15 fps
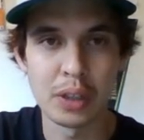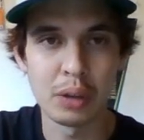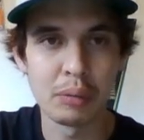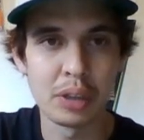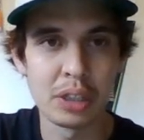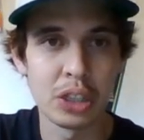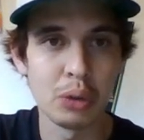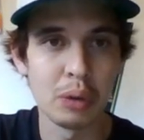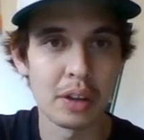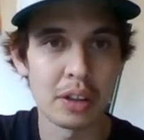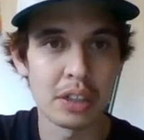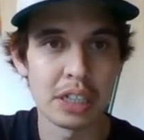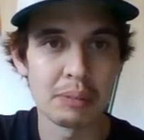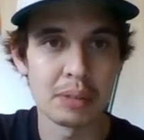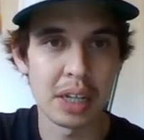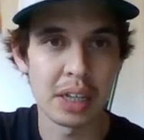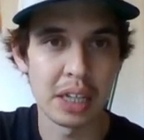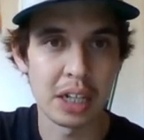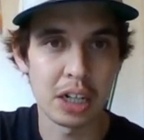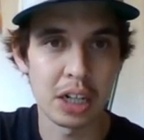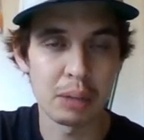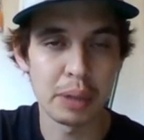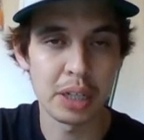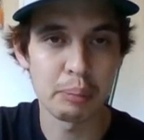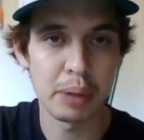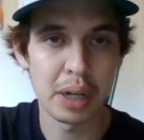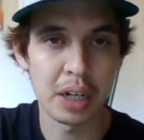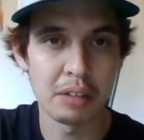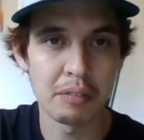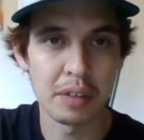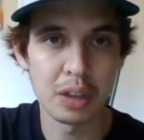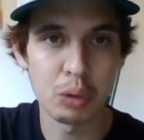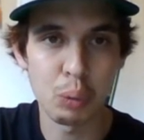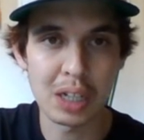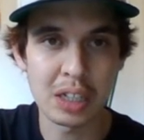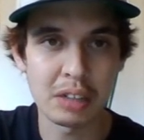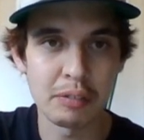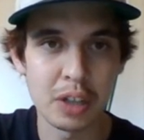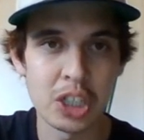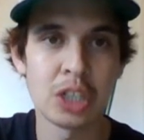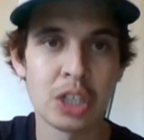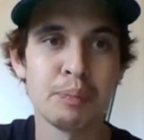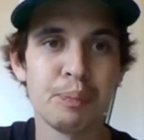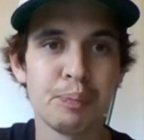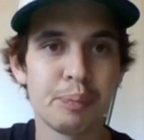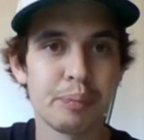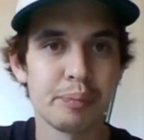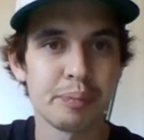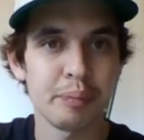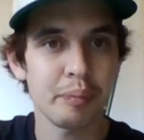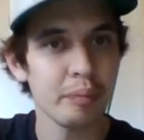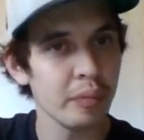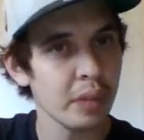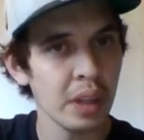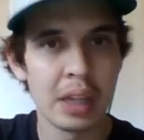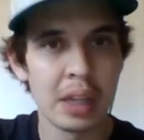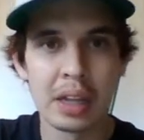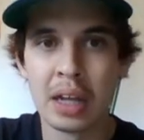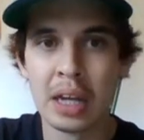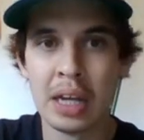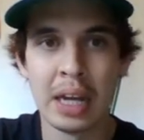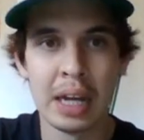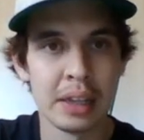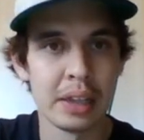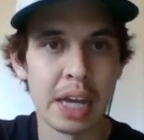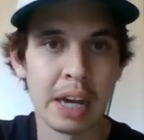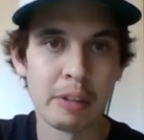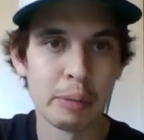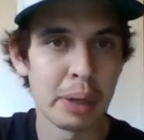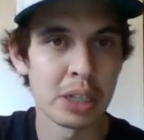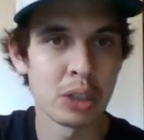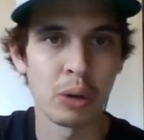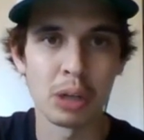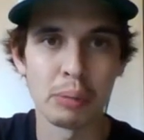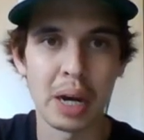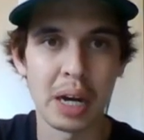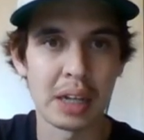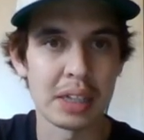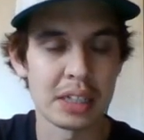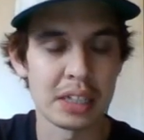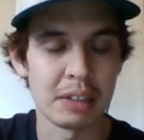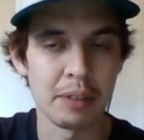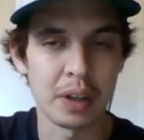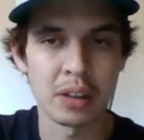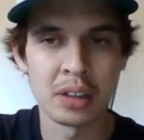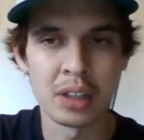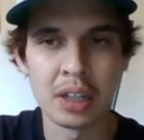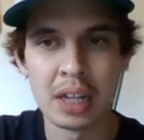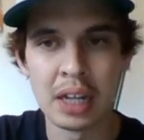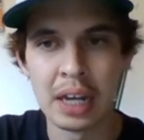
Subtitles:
the two other teams I think are going to be competitive in the West Division, they have the best quarterback in the CFL.